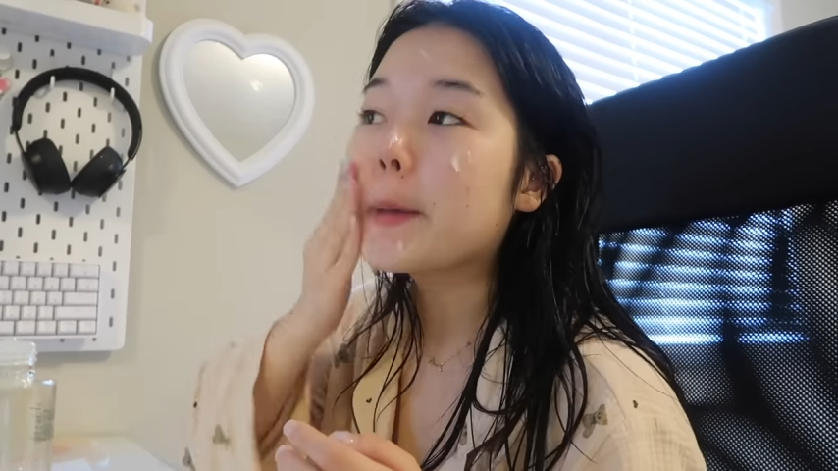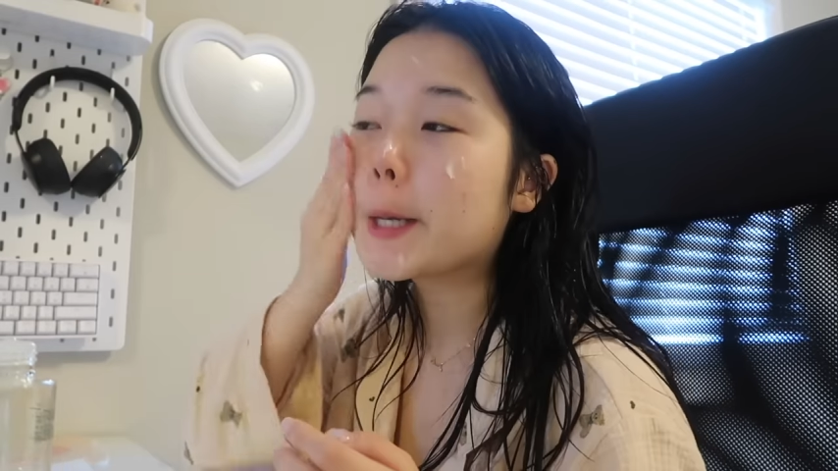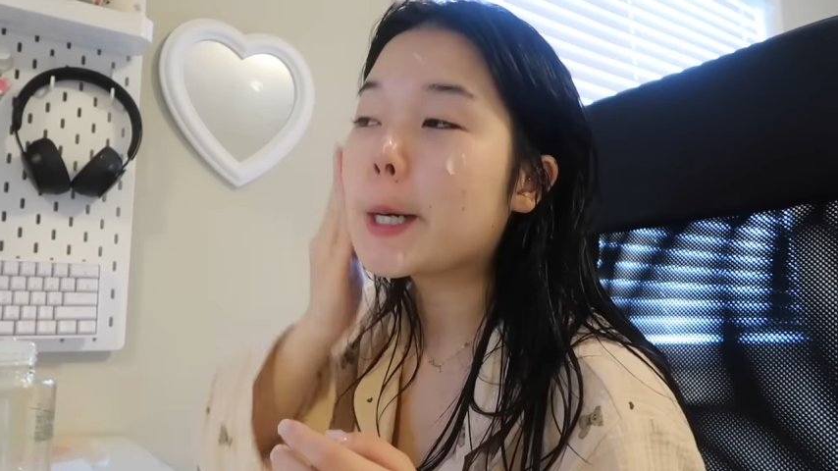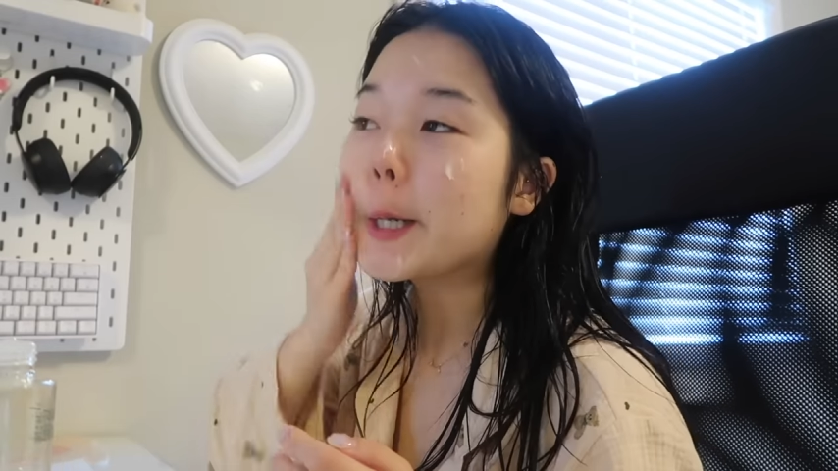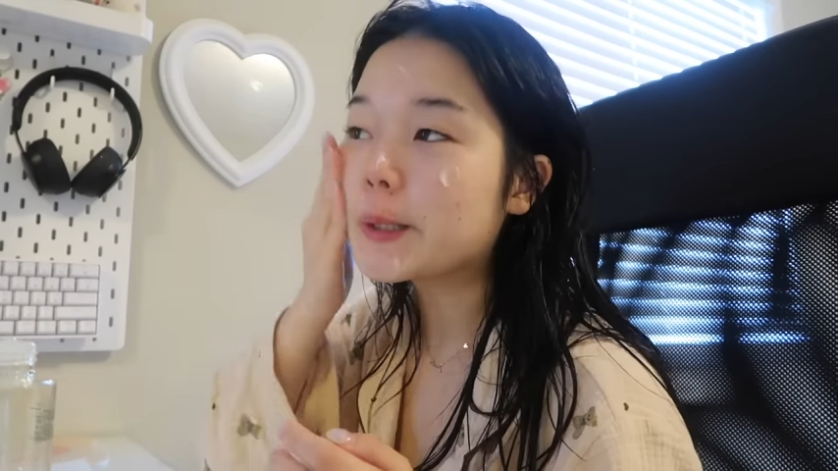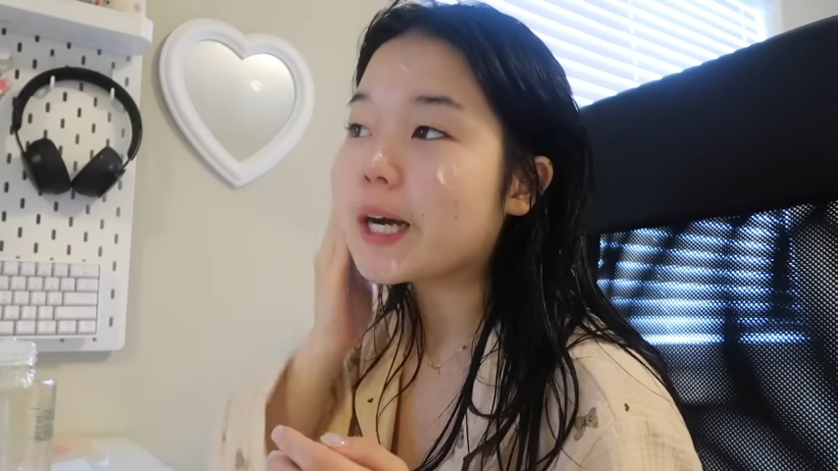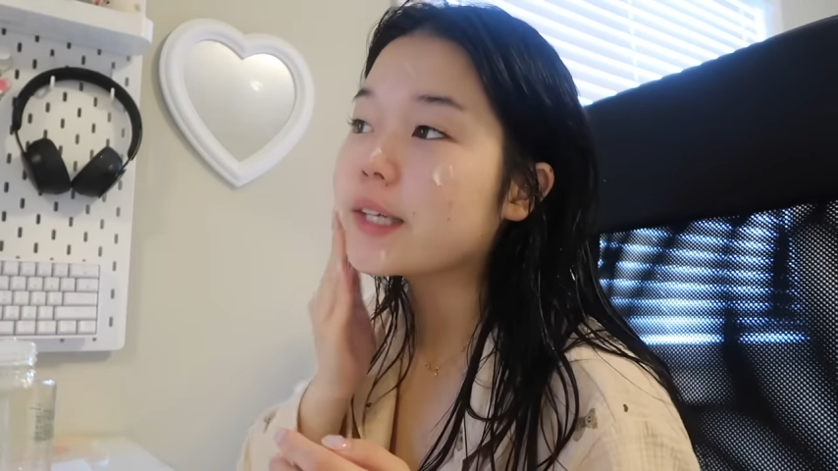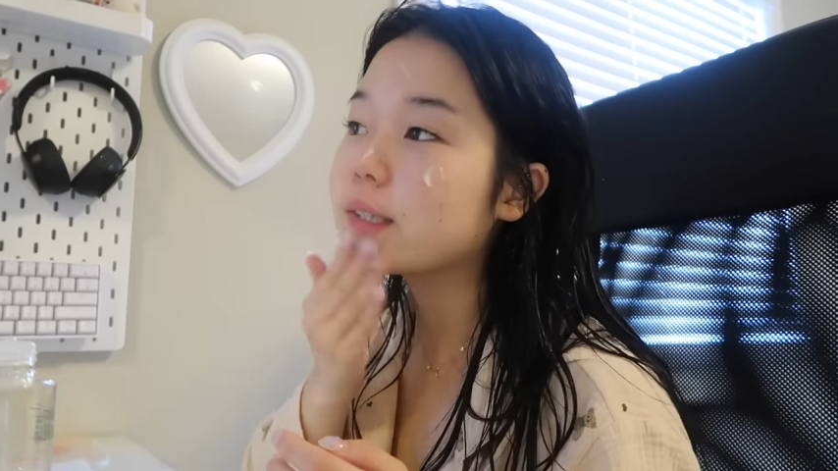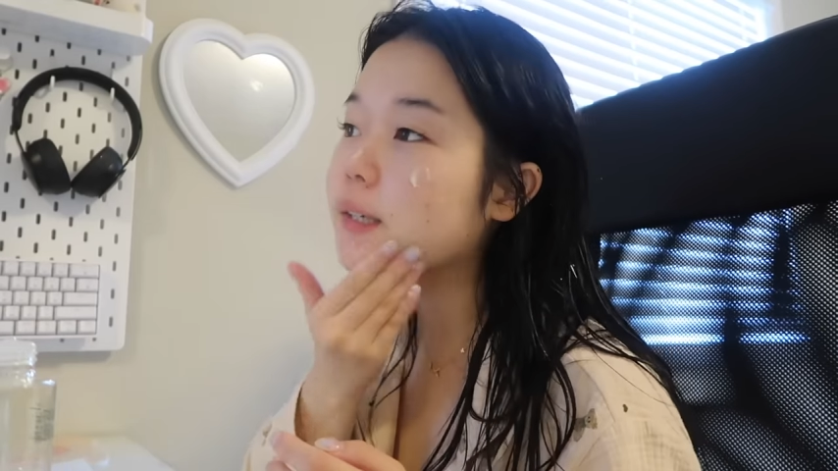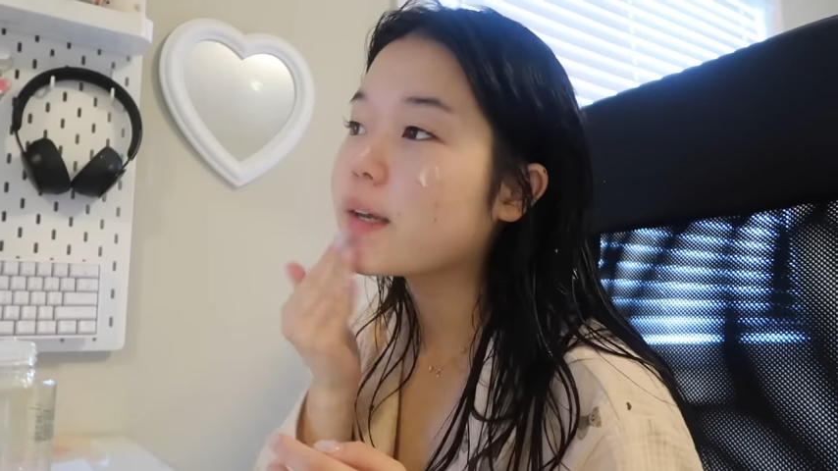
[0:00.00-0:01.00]
because I
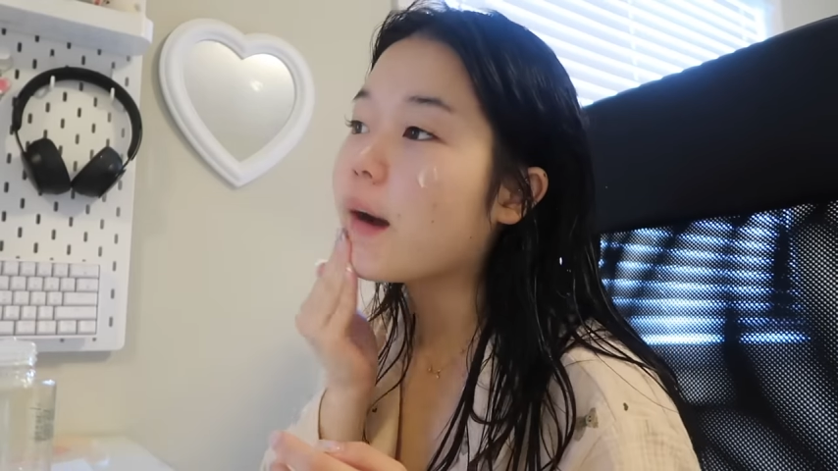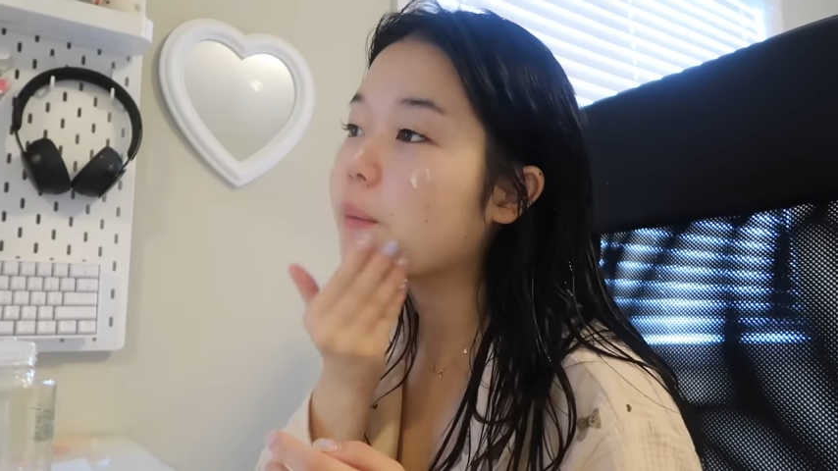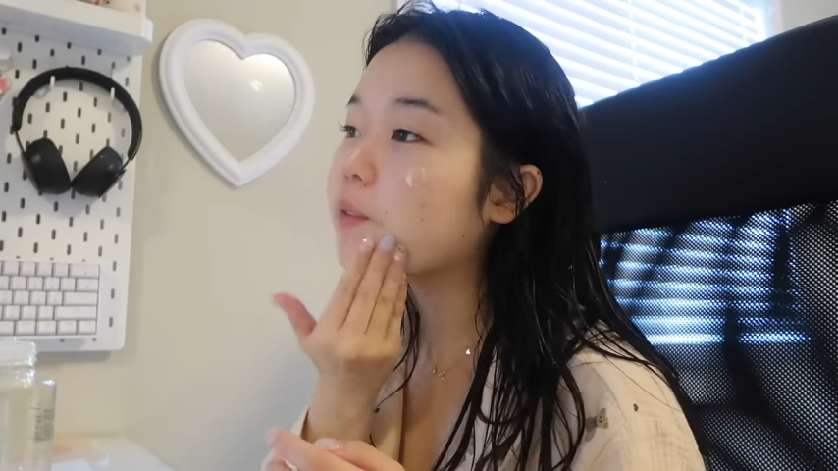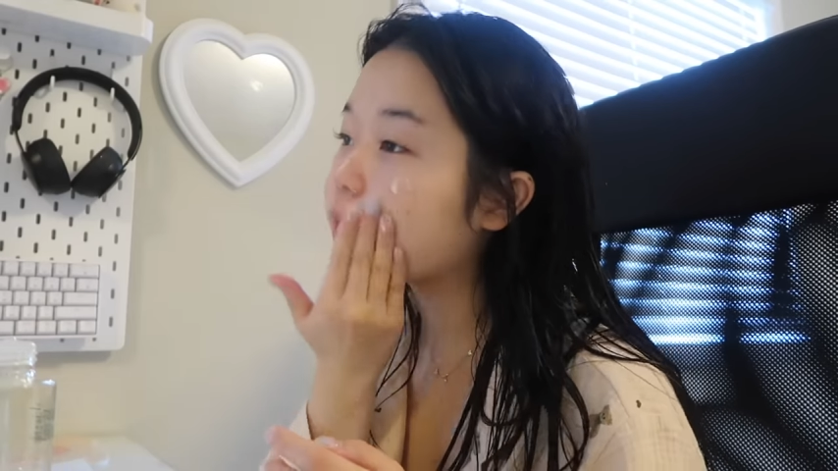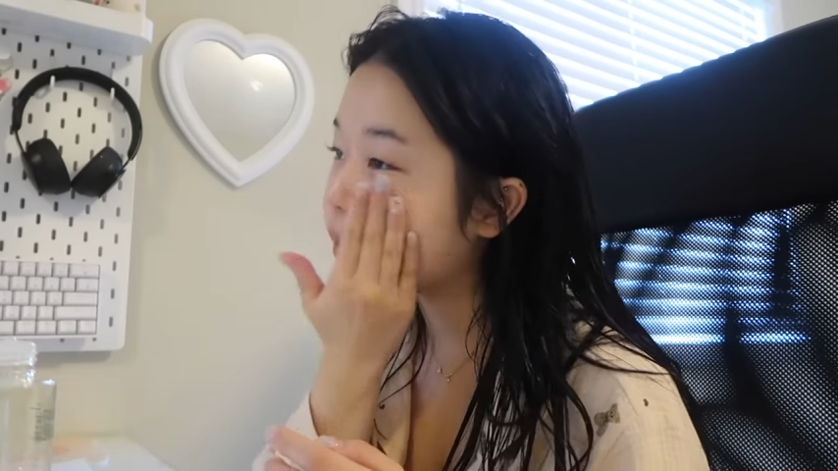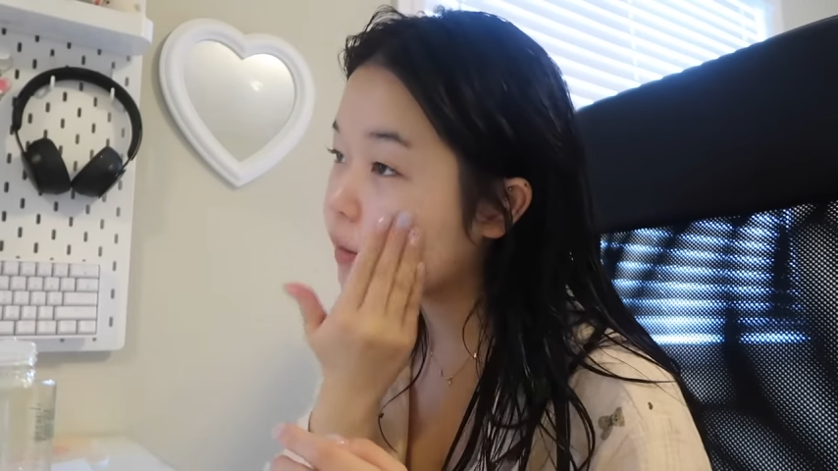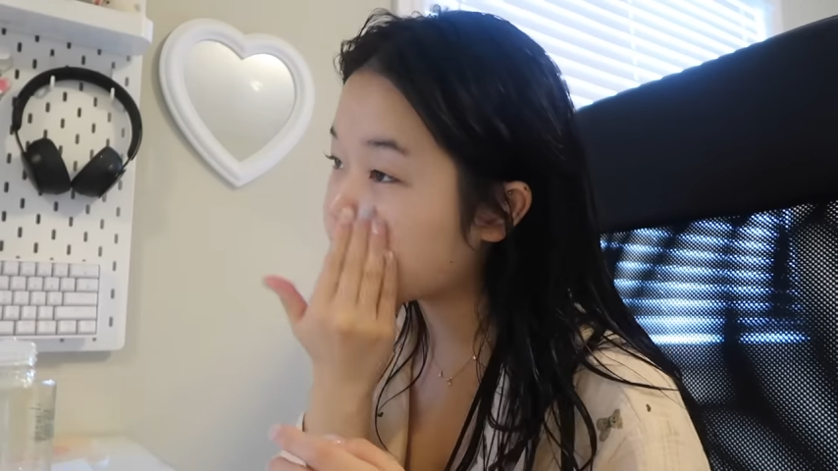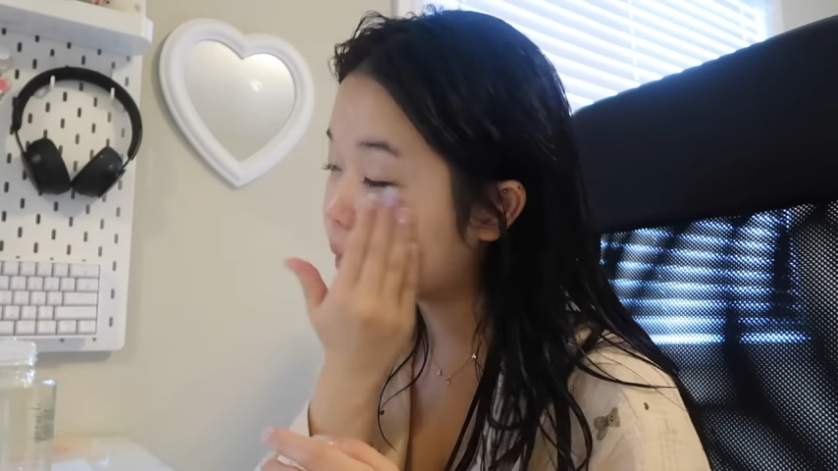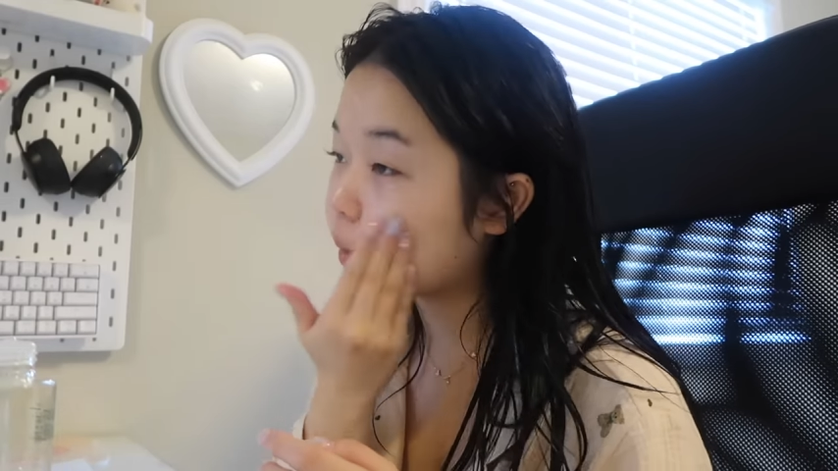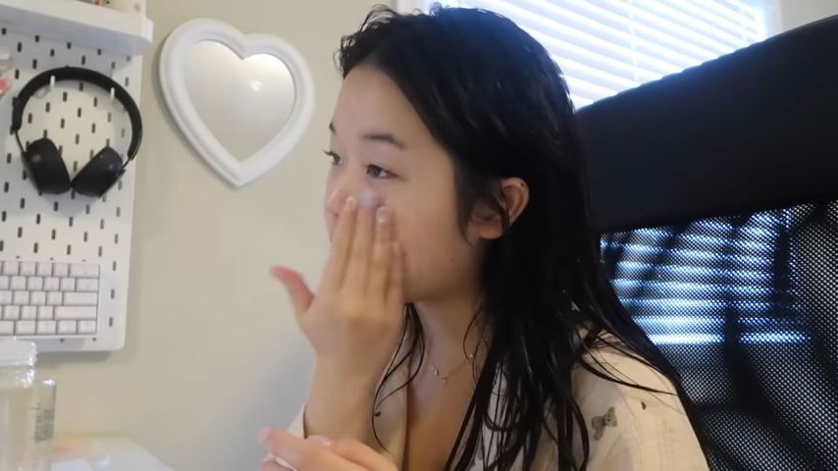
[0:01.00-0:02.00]
took a gap year for those who don't